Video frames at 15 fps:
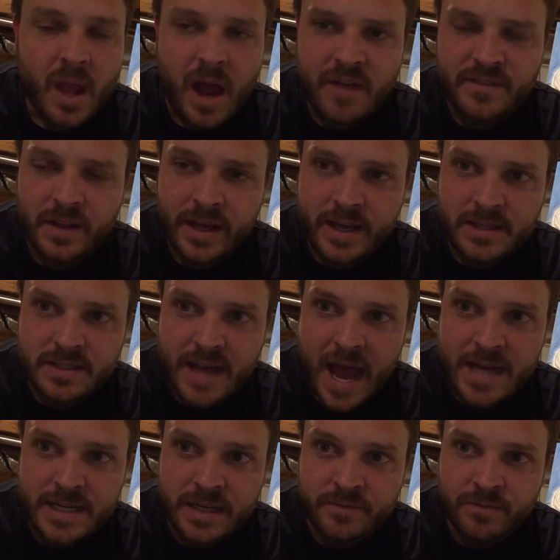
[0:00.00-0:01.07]
I feel like his
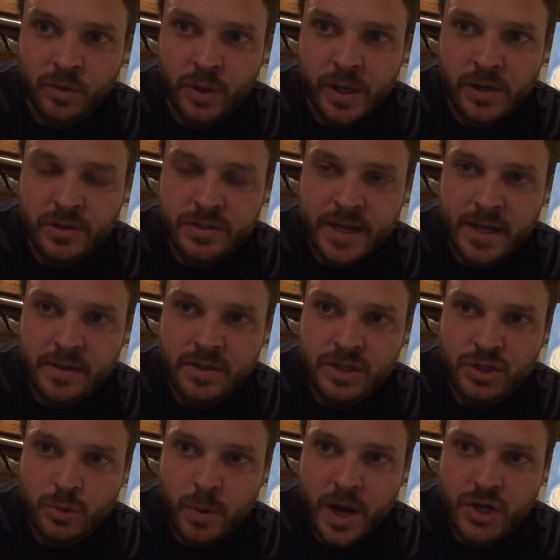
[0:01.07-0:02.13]
dad didn't fully understand the
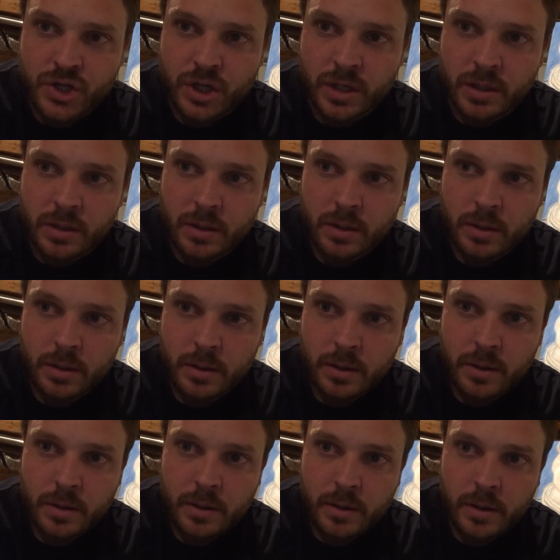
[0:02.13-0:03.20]
situation.
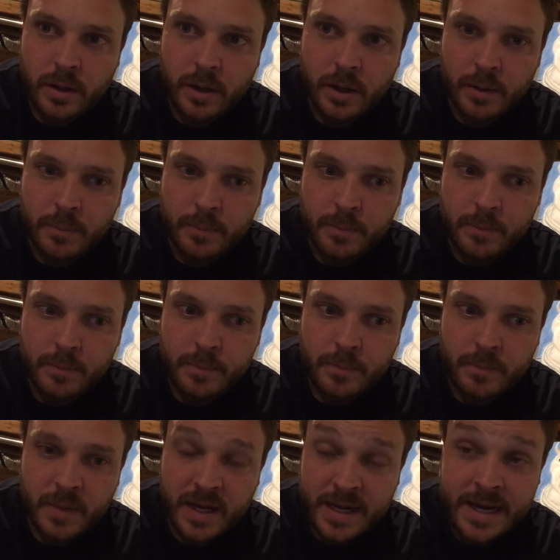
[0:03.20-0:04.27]
Um,
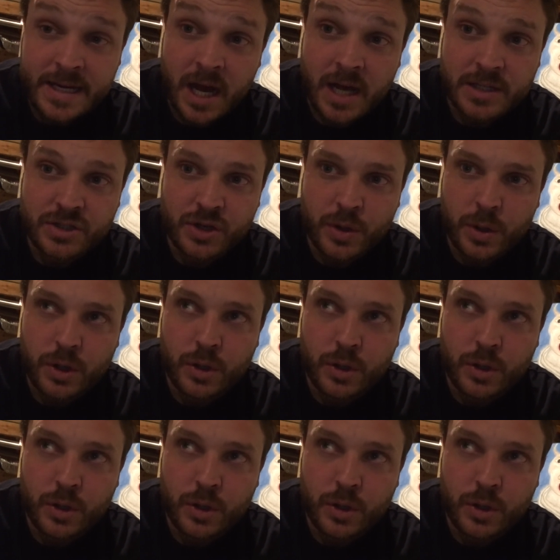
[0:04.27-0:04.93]
and he does, so you,